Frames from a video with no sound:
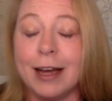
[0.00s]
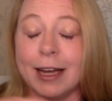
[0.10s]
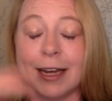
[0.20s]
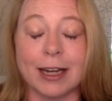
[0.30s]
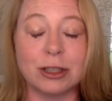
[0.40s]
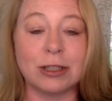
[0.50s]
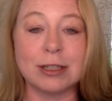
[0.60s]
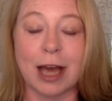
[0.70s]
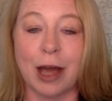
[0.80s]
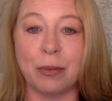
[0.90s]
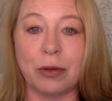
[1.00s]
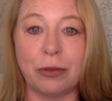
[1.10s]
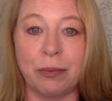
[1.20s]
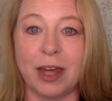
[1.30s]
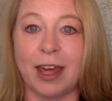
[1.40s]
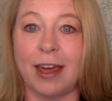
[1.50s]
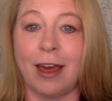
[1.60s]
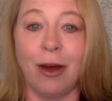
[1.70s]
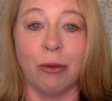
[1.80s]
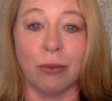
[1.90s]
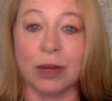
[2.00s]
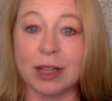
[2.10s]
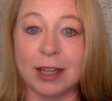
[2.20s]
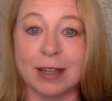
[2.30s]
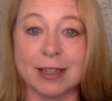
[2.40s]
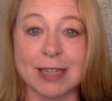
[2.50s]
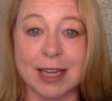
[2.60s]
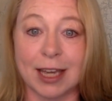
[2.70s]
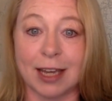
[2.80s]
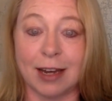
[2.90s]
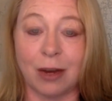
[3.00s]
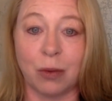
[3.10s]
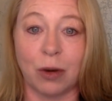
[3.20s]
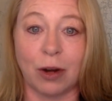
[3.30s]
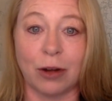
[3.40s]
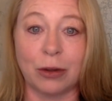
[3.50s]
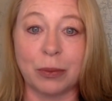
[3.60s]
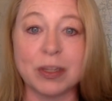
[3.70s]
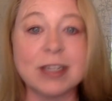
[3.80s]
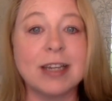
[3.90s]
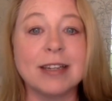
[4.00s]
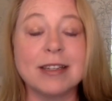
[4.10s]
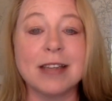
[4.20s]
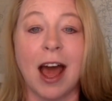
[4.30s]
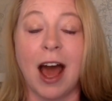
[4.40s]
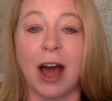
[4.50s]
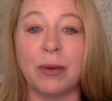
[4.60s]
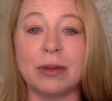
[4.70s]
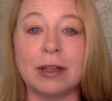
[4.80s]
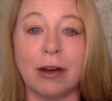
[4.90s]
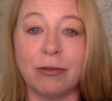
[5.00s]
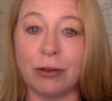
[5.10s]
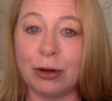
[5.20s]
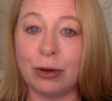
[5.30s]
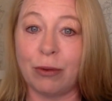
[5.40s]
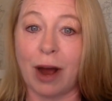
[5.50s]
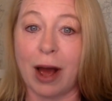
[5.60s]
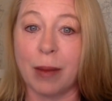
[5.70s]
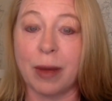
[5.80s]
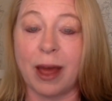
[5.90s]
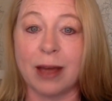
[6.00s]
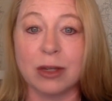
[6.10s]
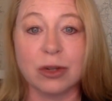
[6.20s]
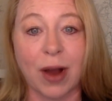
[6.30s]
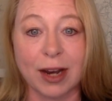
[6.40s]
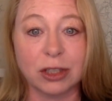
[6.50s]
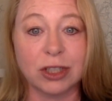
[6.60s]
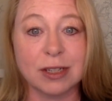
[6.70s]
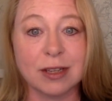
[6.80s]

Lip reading: connection time with me, really dig in and work on your business, I would love for you to grab a strategy